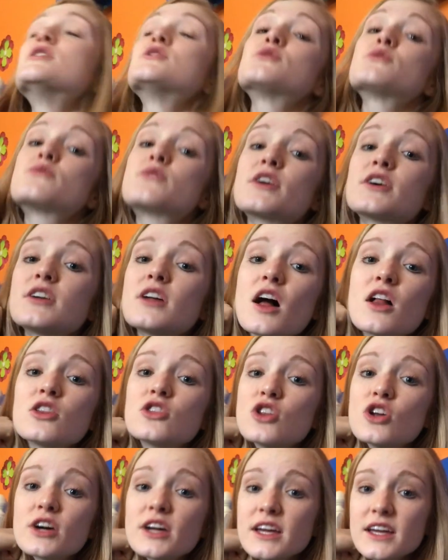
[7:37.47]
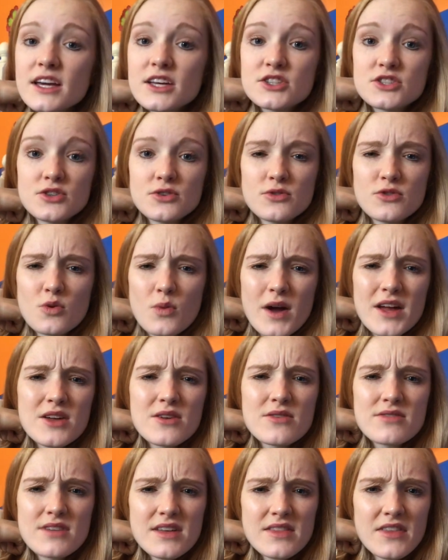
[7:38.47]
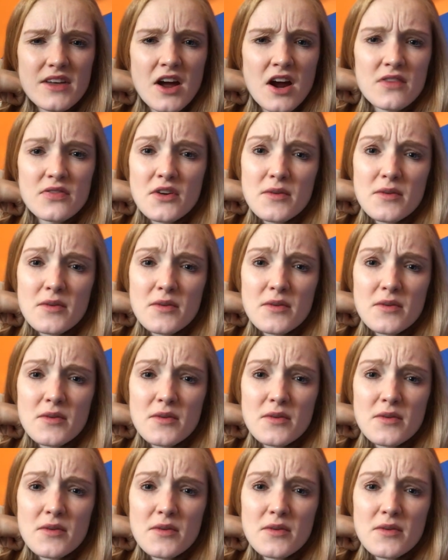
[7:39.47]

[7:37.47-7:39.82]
So they're not looking at you the way you think they are.